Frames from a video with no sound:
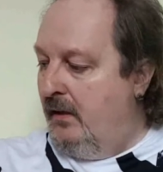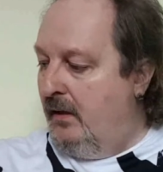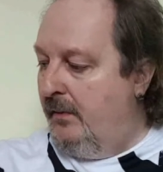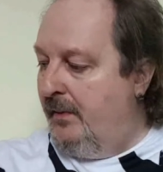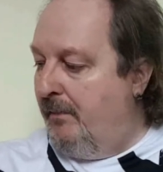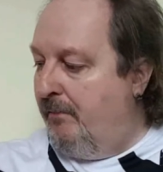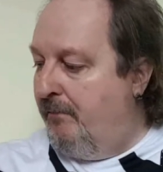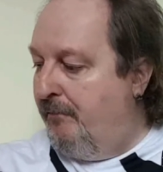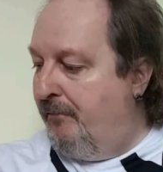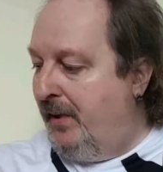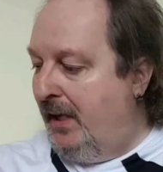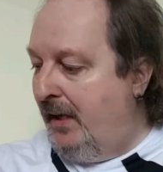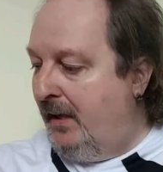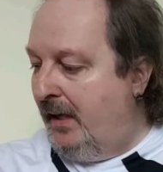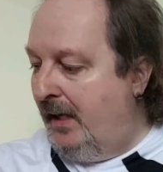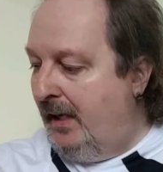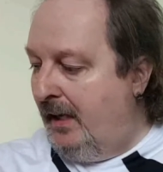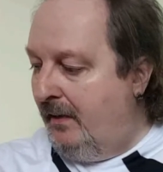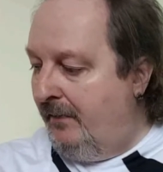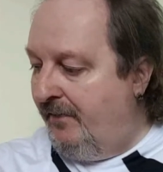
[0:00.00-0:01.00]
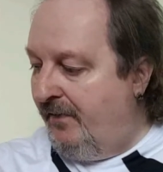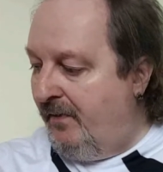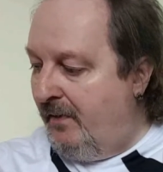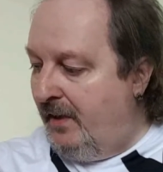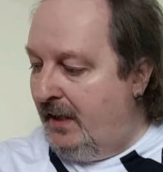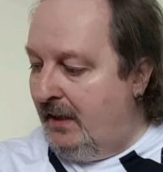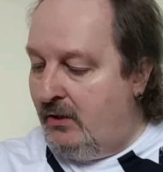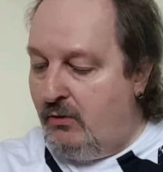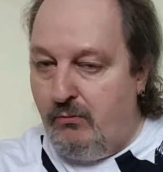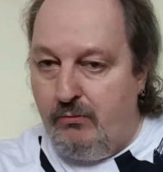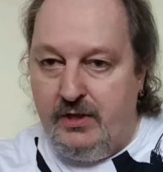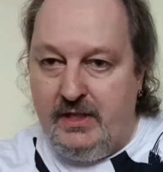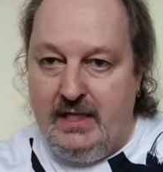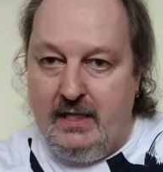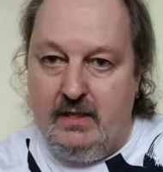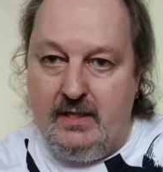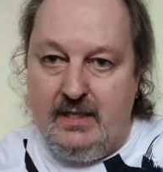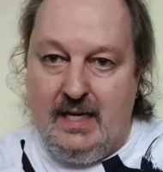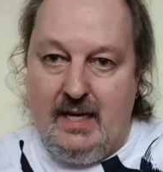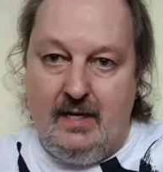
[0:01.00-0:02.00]
I mean, big in a very literal
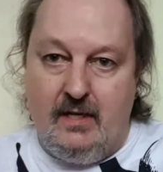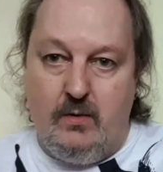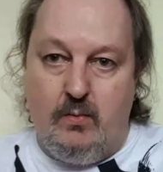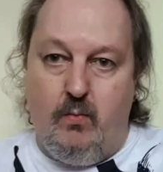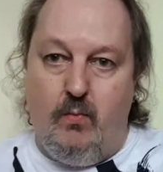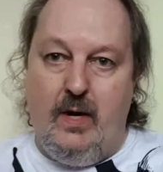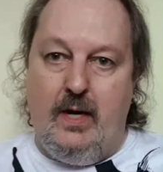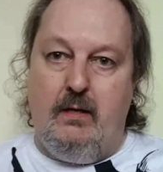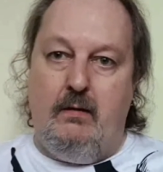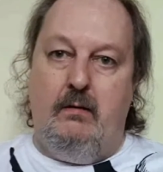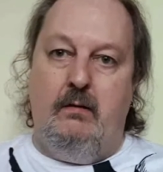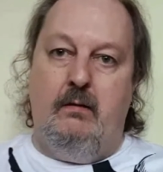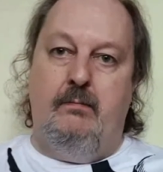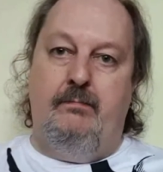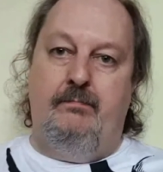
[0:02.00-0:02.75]
sense as well.